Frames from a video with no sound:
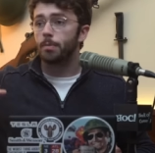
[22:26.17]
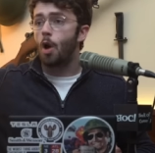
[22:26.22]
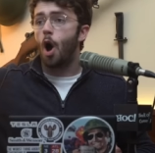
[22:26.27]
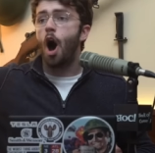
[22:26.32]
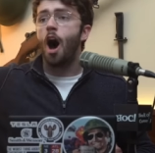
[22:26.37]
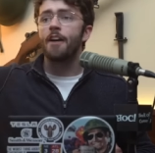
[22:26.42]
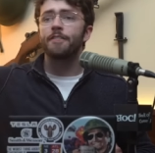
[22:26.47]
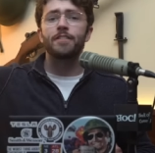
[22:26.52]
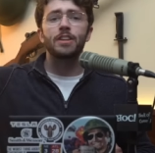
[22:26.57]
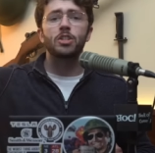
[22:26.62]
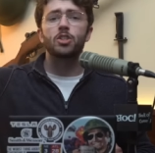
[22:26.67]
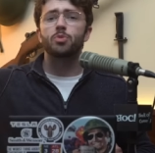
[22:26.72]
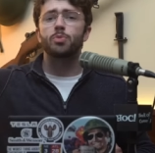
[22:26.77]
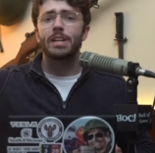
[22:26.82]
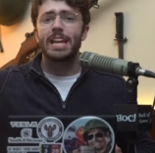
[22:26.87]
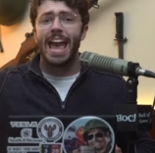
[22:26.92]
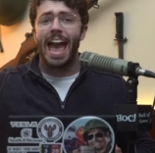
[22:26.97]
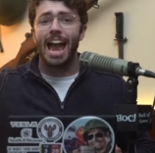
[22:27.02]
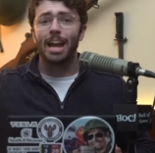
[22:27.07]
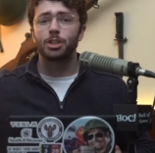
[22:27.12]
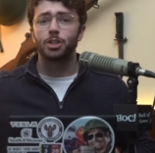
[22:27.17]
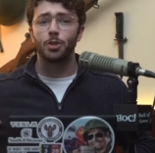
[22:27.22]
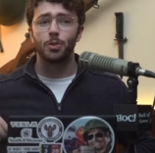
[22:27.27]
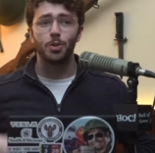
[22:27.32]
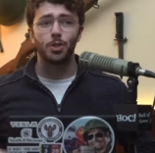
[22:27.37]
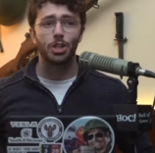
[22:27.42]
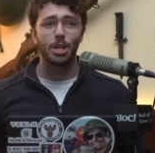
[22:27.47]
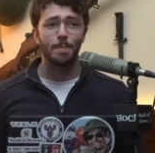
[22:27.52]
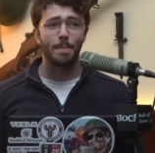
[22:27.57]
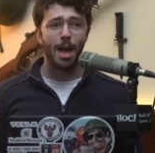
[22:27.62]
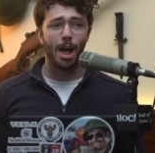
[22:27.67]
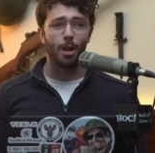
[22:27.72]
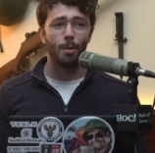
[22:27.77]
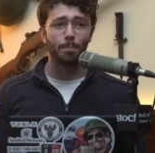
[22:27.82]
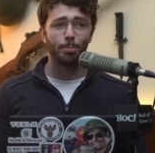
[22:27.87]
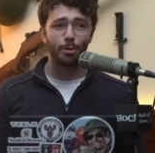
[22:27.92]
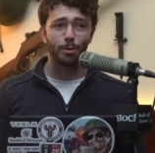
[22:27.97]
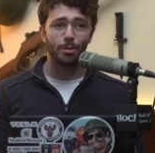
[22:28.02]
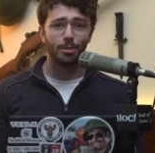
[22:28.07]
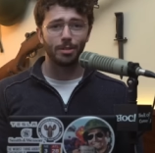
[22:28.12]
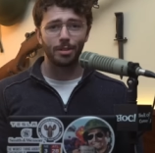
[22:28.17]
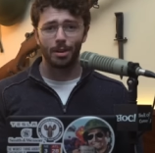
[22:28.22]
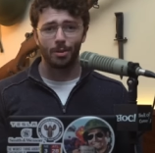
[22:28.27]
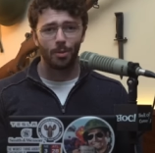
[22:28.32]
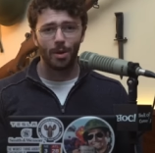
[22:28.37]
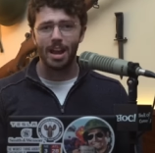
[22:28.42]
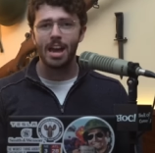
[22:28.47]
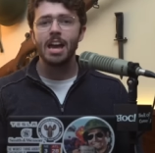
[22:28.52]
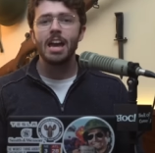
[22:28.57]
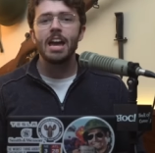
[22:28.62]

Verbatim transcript: office reaction jim halpert you know what